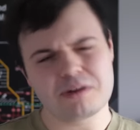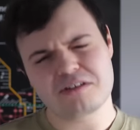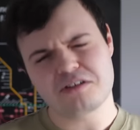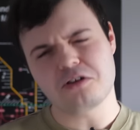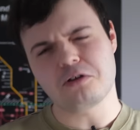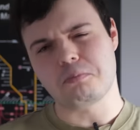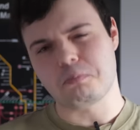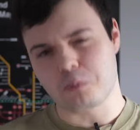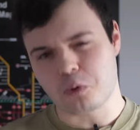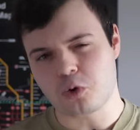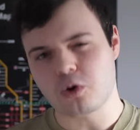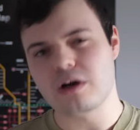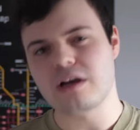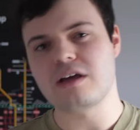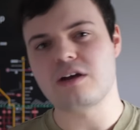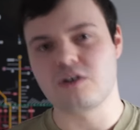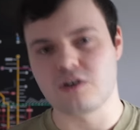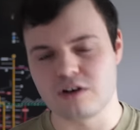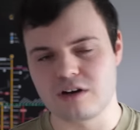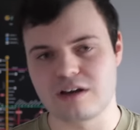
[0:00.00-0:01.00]
but still pretty
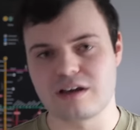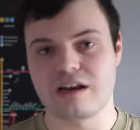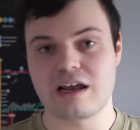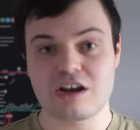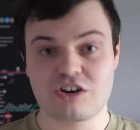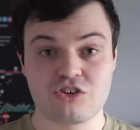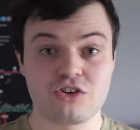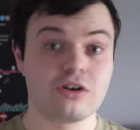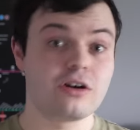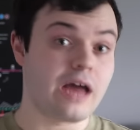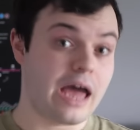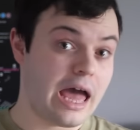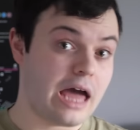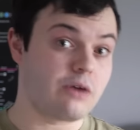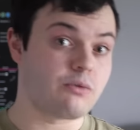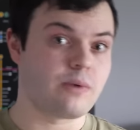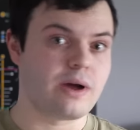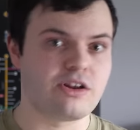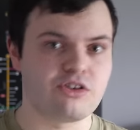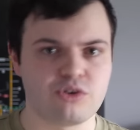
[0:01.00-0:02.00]
good connection
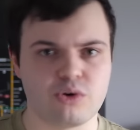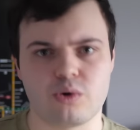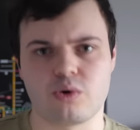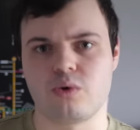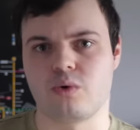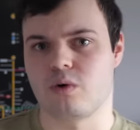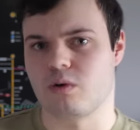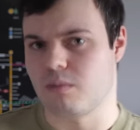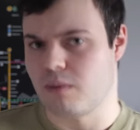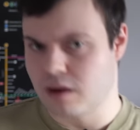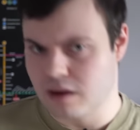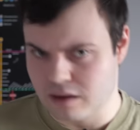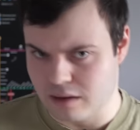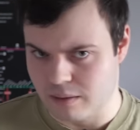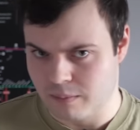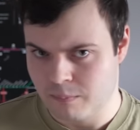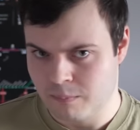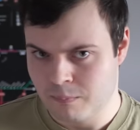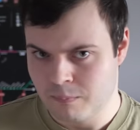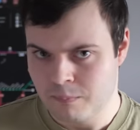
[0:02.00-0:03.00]
at Rancho Cucamonga